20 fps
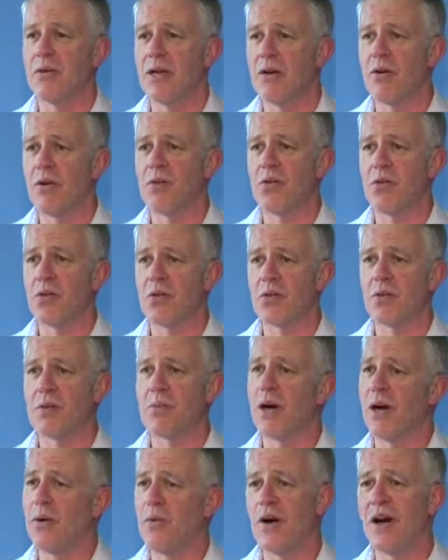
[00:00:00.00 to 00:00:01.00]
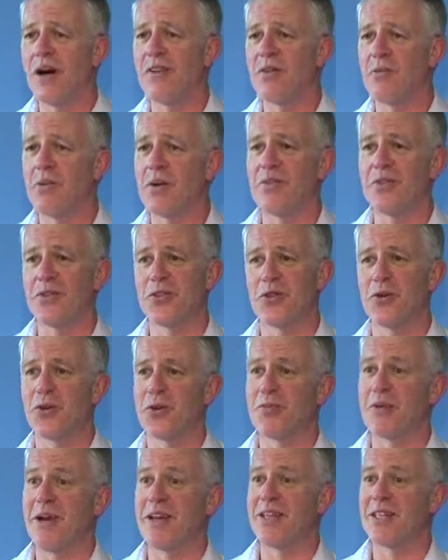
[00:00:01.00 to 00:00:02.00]
However, with my wife, and we've talked
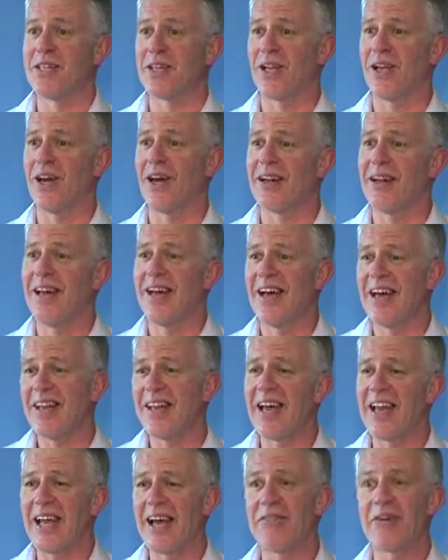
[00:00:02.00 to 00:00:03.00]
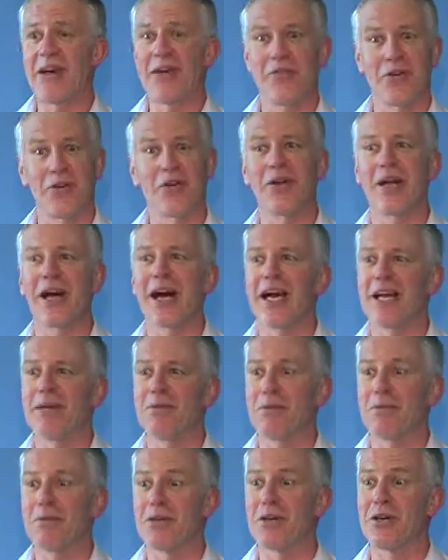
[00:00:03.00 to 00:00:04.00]
about this a lot, they love having a good
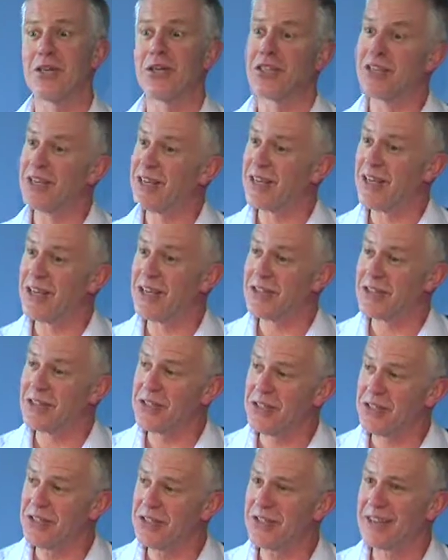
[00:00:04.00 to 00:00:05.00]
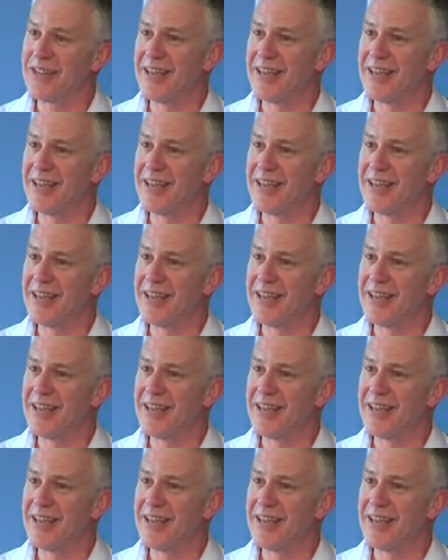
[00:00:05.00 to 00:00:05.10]
argument because she does too.